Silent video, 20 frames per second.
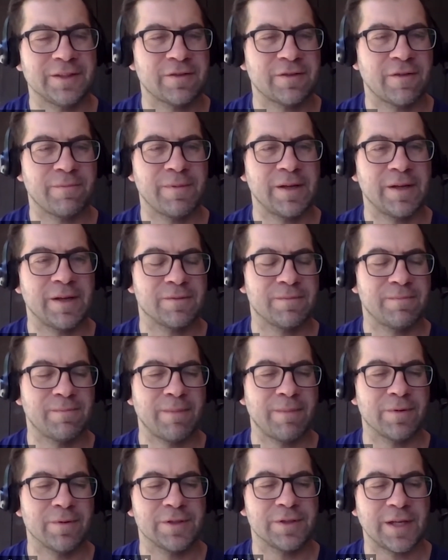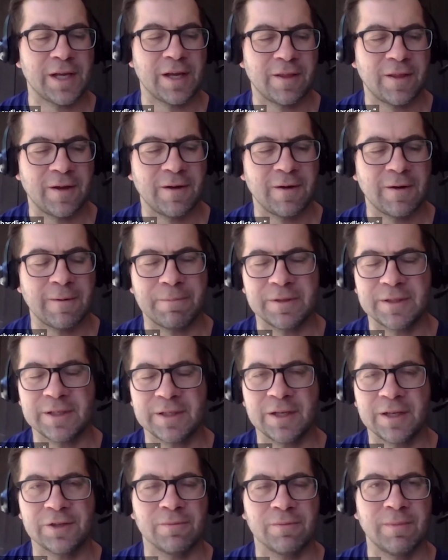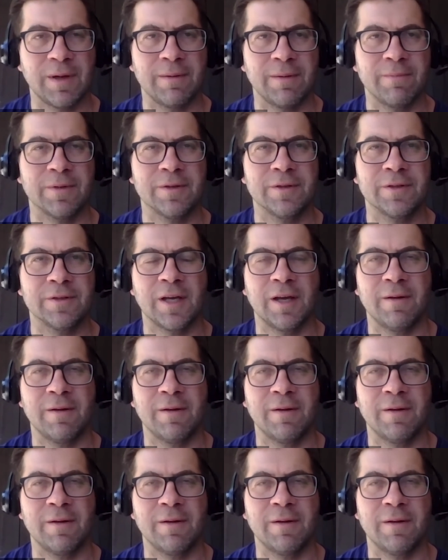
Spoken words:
So most members out there are potential members.